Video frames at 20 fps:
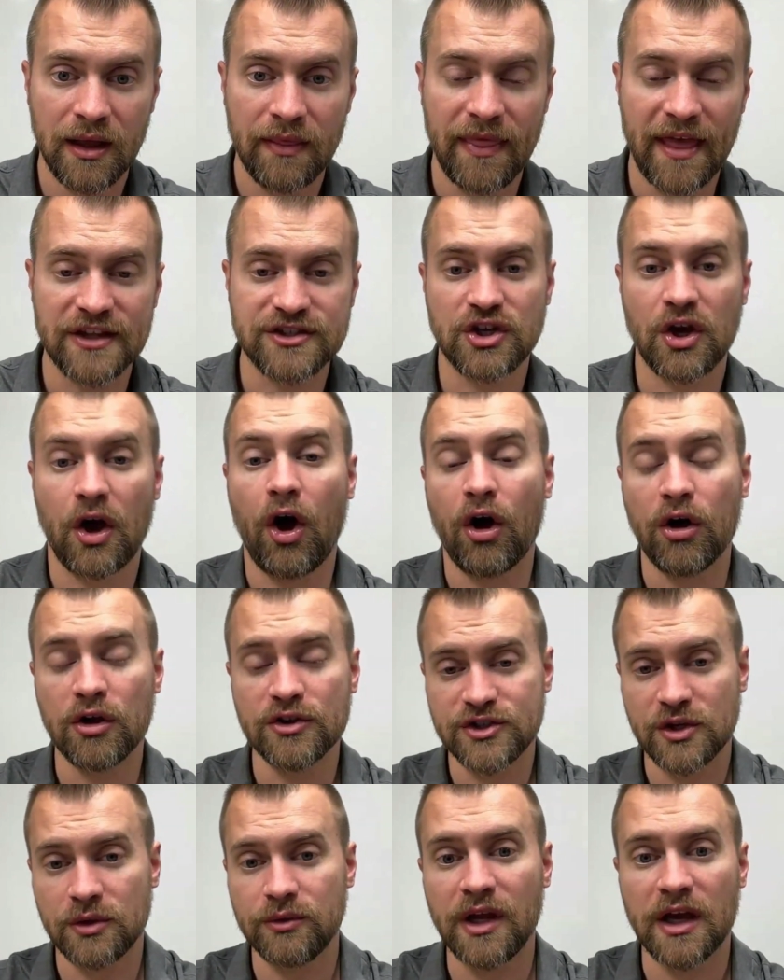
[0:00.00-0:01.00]
that
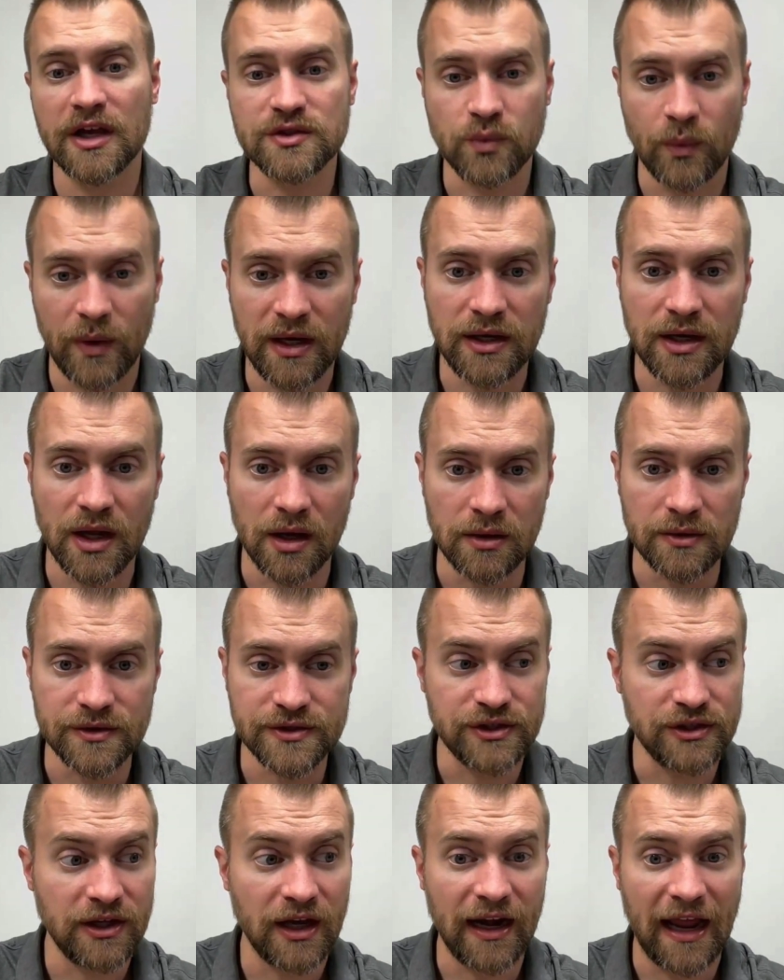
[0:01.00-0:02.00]
also does
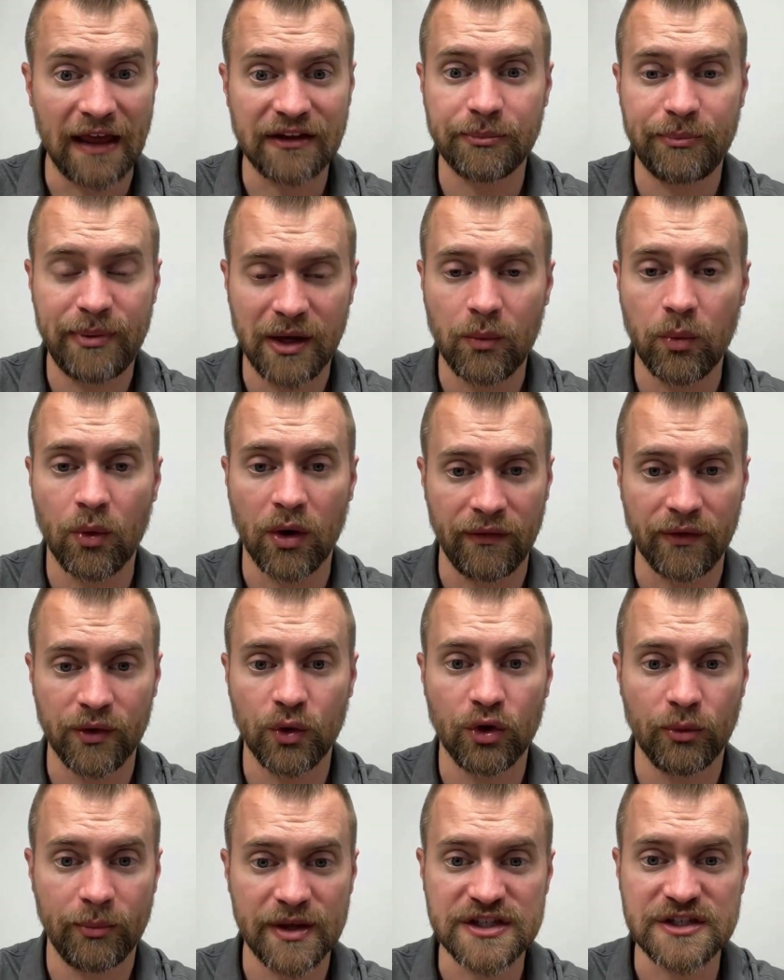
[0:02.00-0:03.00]
windows, you're going to have to pick one on the
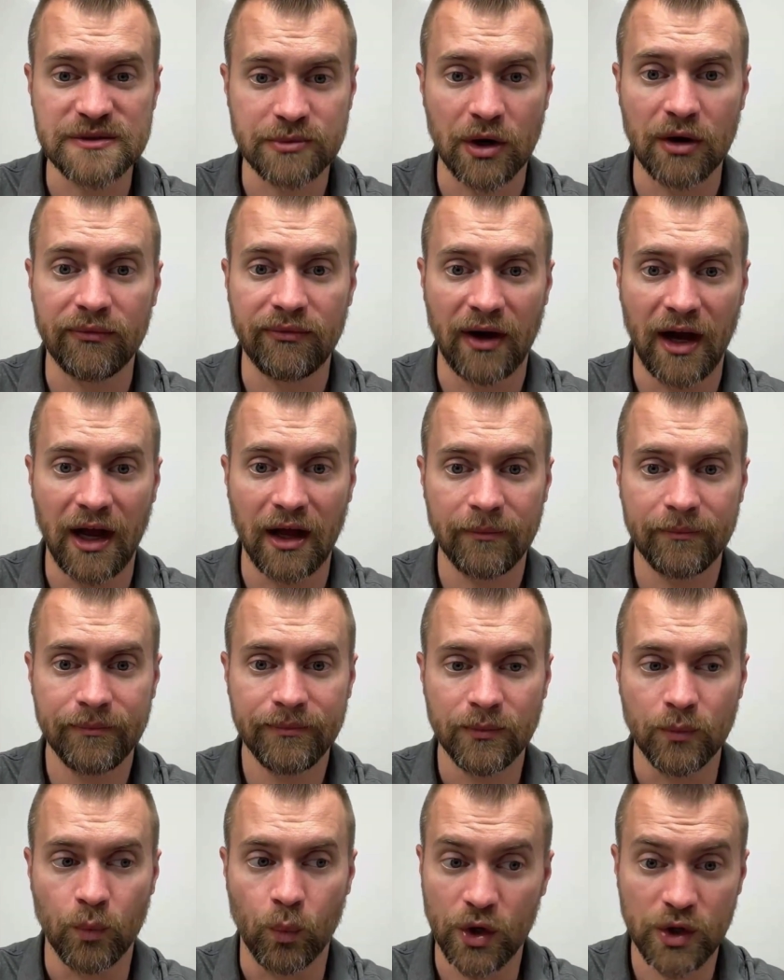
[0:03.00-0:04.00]
Google Business profile.
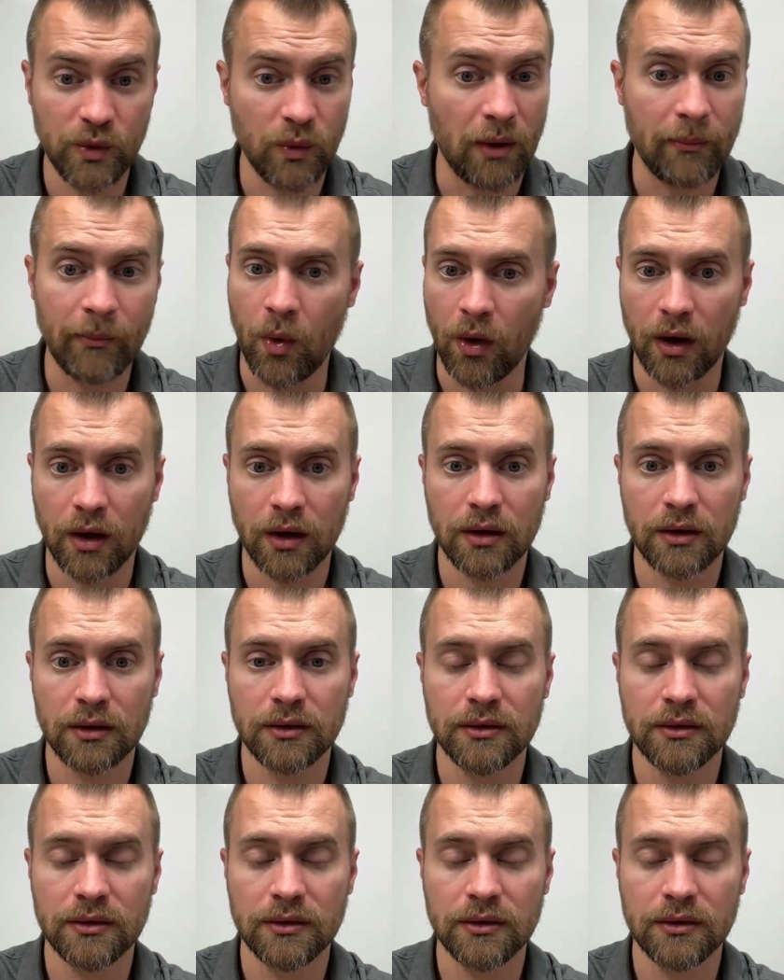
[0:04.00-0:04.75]
What do you want more?